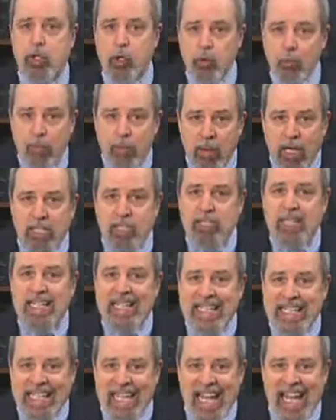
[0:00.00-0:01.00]
you must
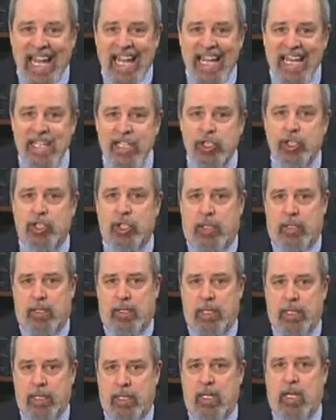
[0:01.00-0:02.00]
engage
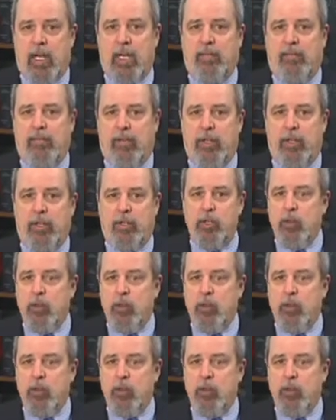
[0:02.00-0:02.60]
in conflict.